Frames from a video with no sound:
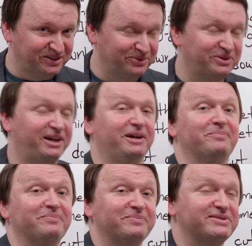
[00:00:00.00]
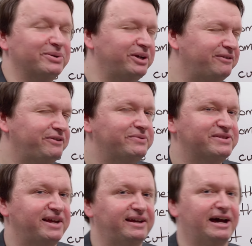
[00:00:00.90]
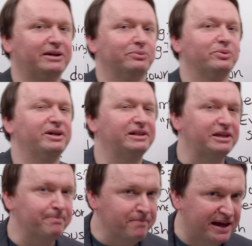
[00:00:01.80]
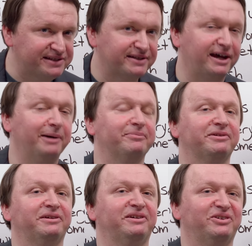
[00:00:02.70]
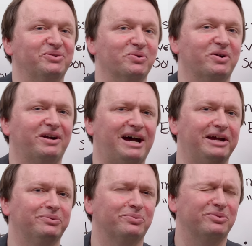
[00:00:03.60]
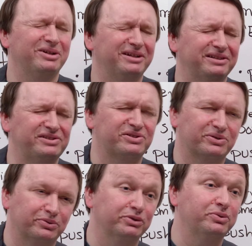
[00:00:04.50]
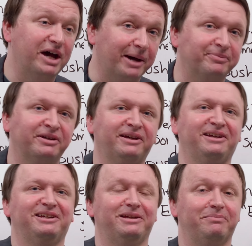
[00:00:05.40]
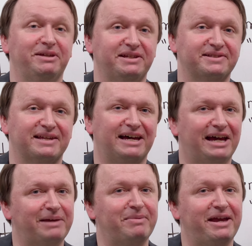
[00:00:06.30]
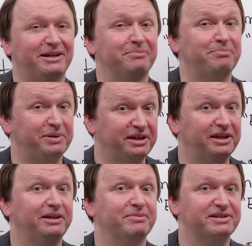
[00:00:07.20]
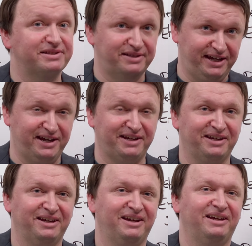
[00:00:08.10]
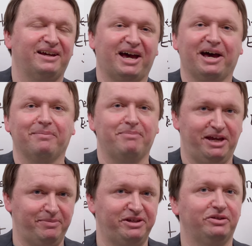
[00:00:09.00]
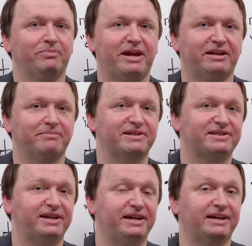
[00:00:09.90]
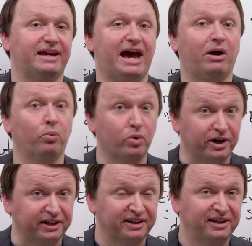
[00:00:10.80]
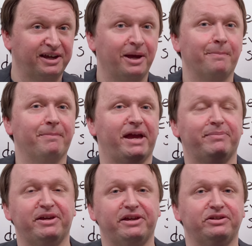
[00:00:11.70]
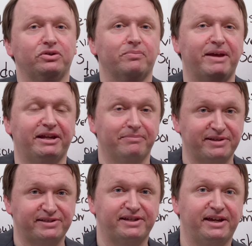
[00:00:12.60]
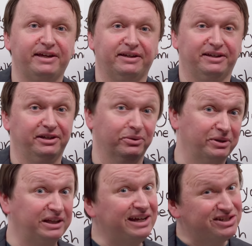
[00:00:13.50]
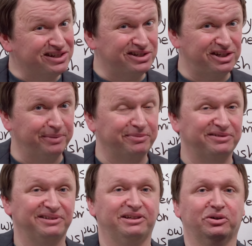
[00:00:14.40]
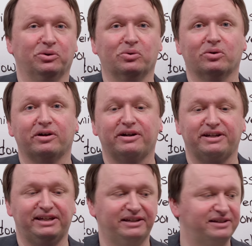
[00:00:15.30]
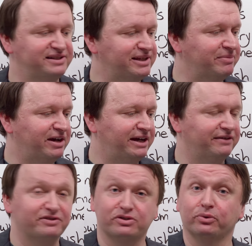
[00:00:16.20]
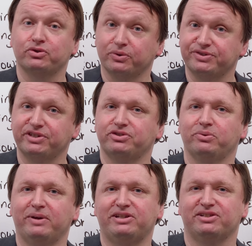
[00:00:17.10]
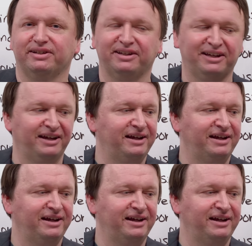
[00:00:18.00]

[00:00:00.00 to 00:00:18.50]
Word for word: Okay, so if you say I really messed up or I really screwed up, it means I made a big mistake. Uh, maybe you made a mistake at work. Maybe you made a mistake in a relationship or in some kind of social situation.